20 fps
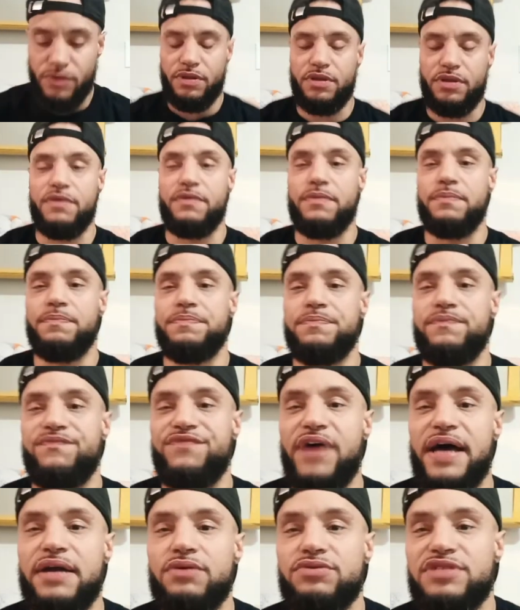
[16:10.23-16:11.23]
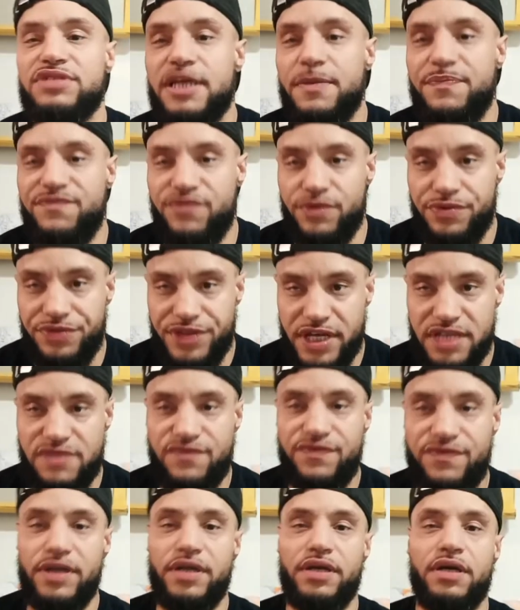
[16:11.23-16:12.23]
the final tip for this
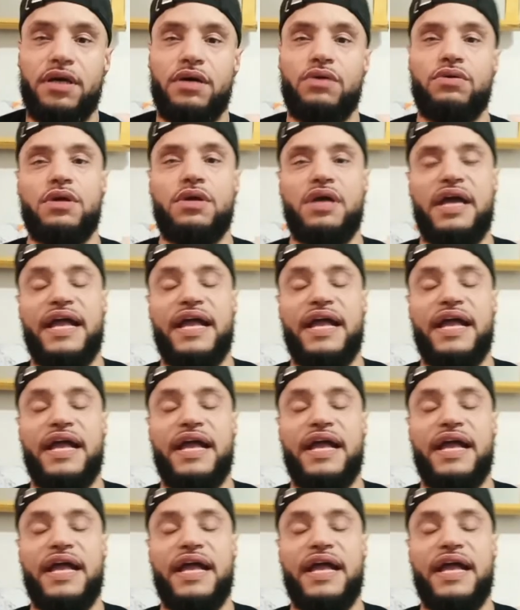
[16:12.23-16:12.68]
video.